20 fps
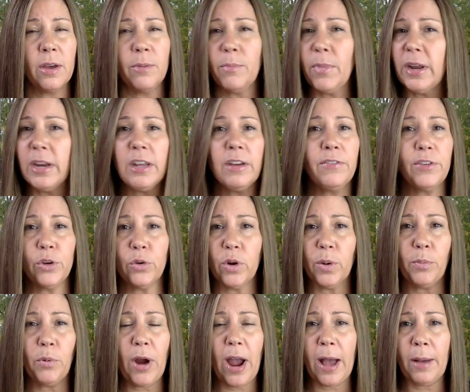Many of you are
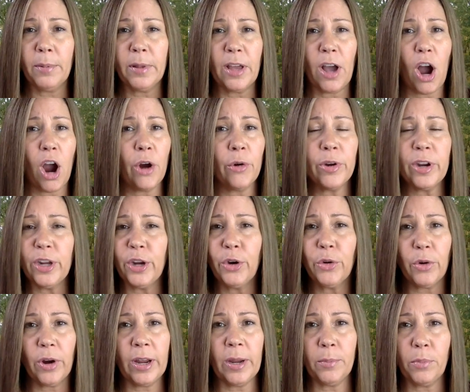probably already
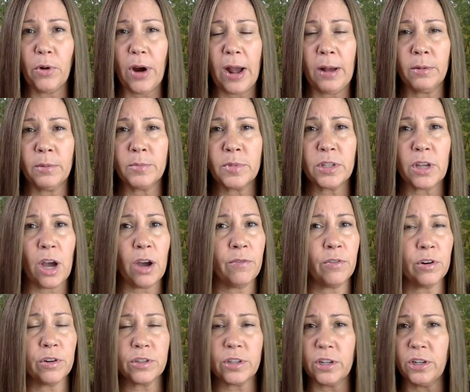great problem
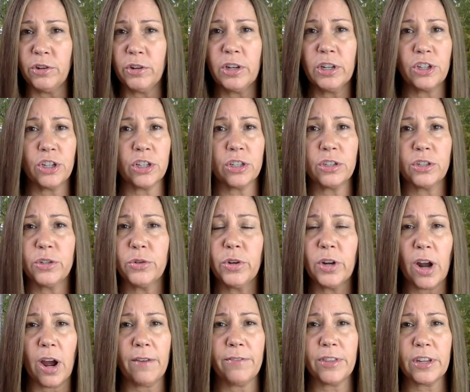solvers and you can just do it
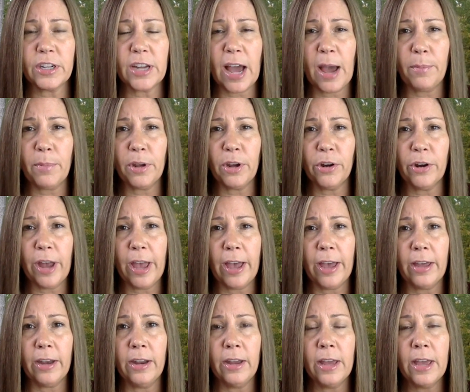off the top of your
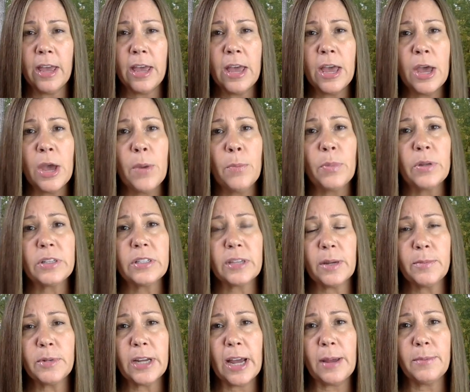head. But
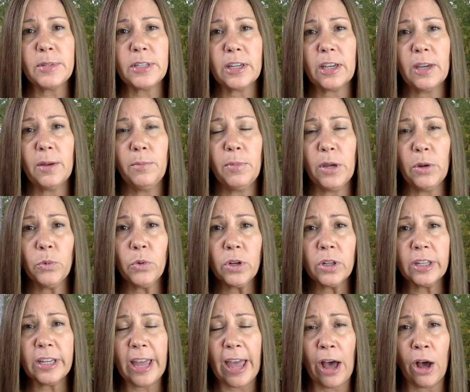sometimes it can be
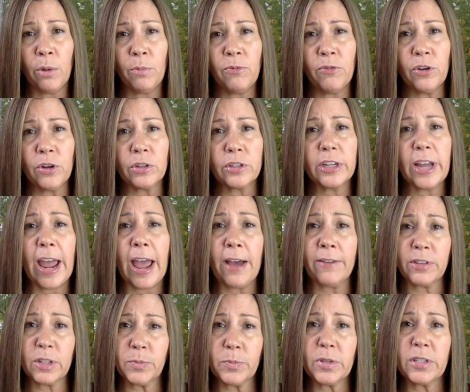really helpful to
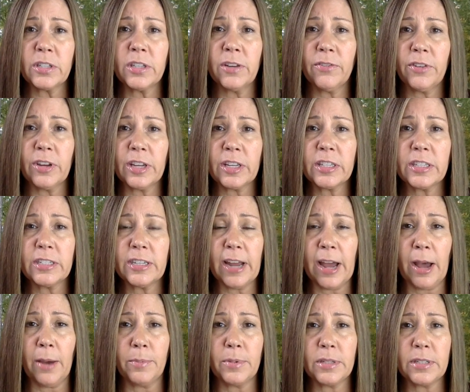have specific
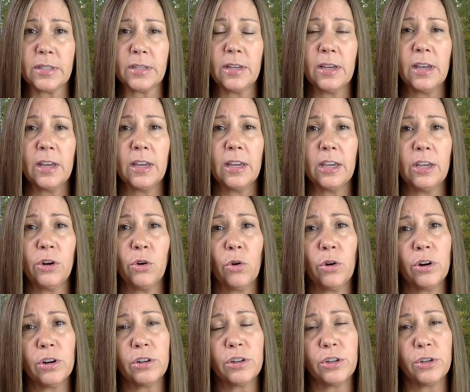steps in
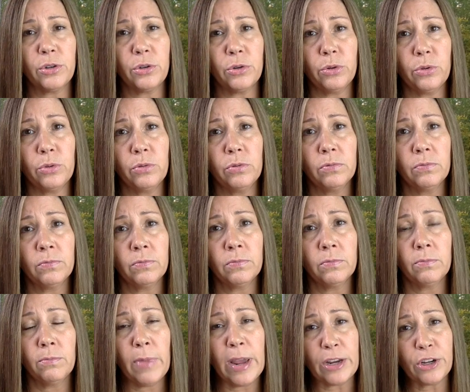order to
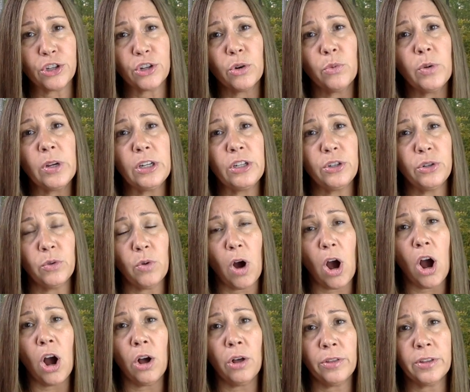make sure we do
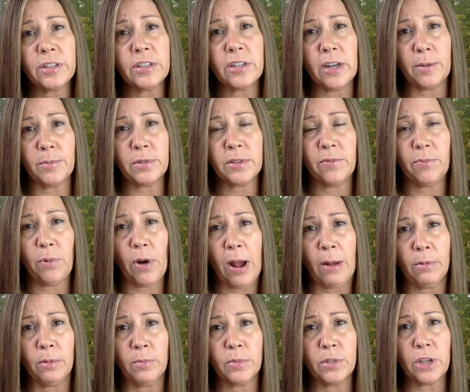all the steps of
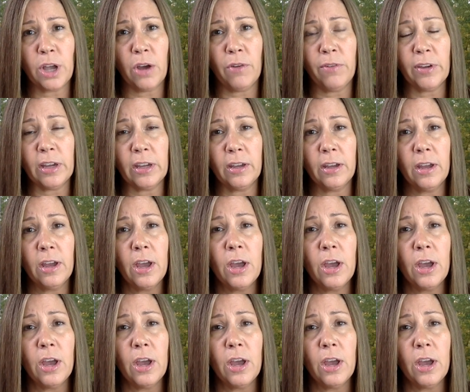problem solving.